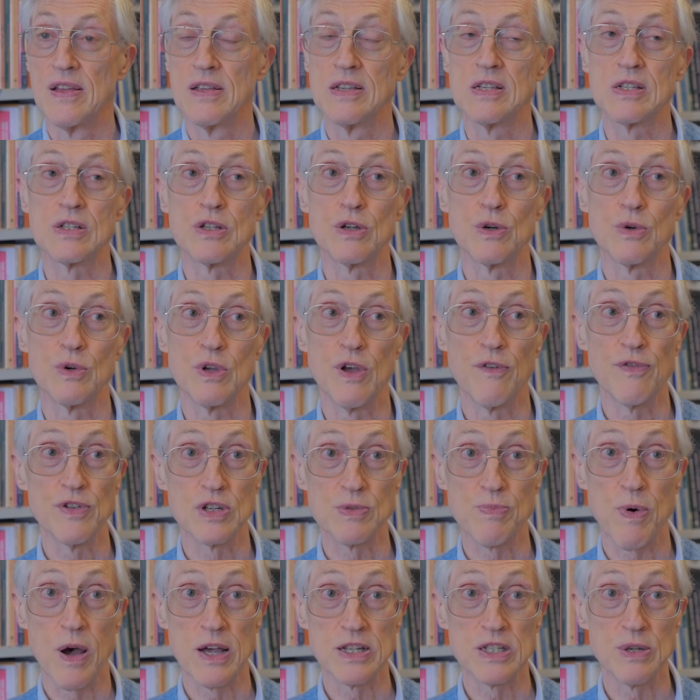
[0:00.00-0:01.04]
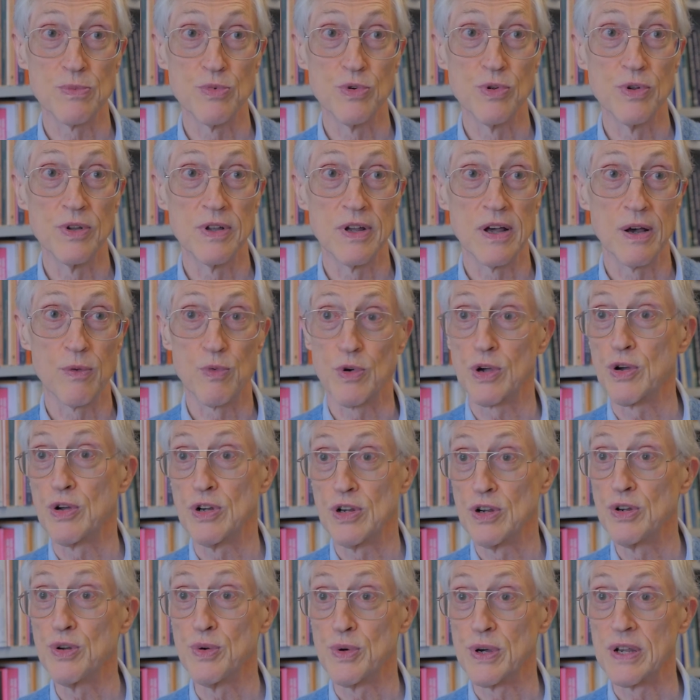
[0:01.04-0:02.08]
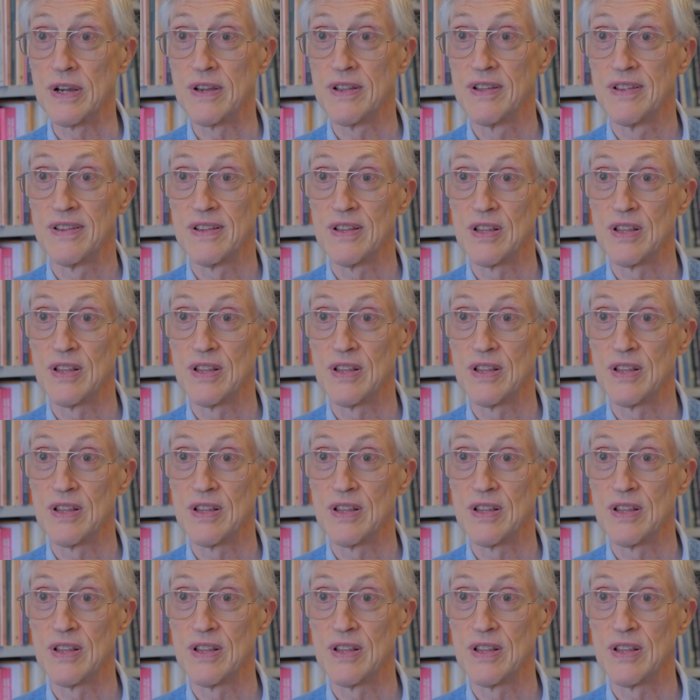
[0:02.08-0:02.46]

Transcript: So if it's possible, we're going to do it.